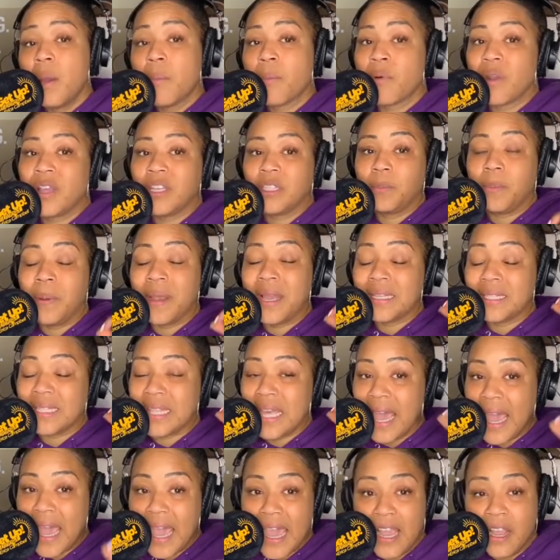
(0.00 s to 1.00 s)
press past
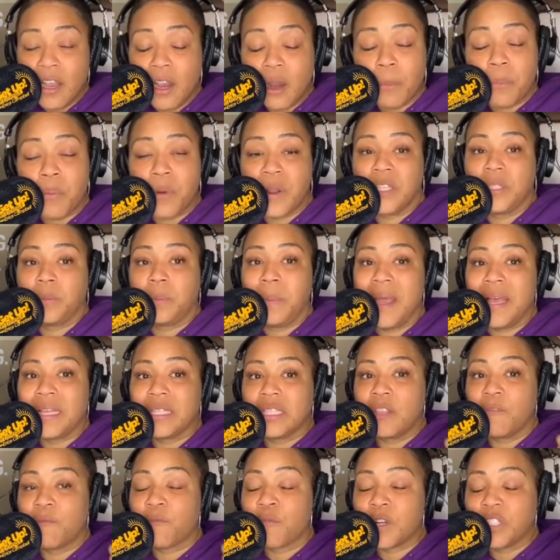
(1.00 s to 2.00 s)
the anger, press
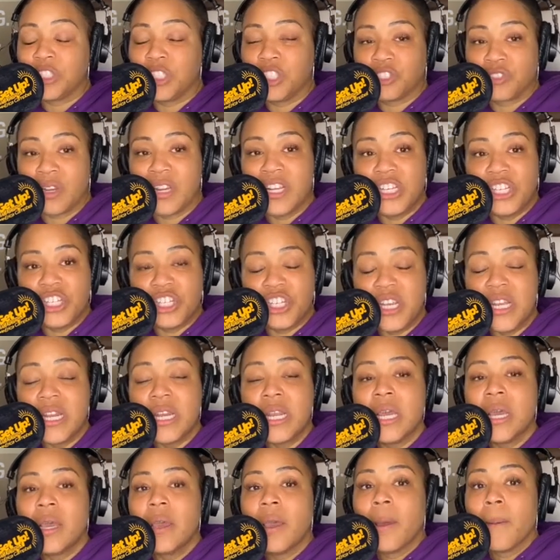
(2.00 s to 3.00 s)
past the
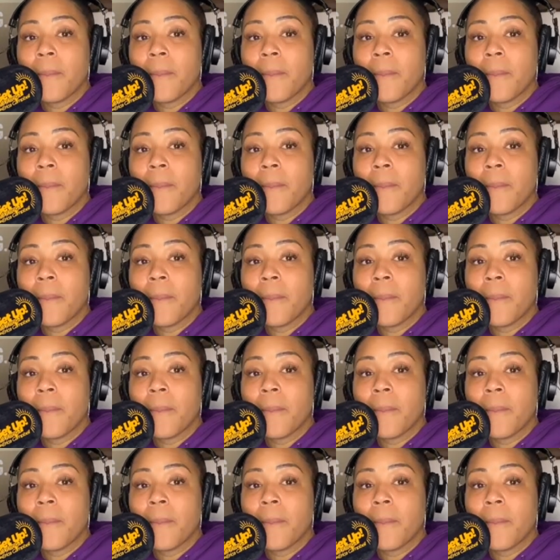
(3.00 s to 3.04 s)
frustration,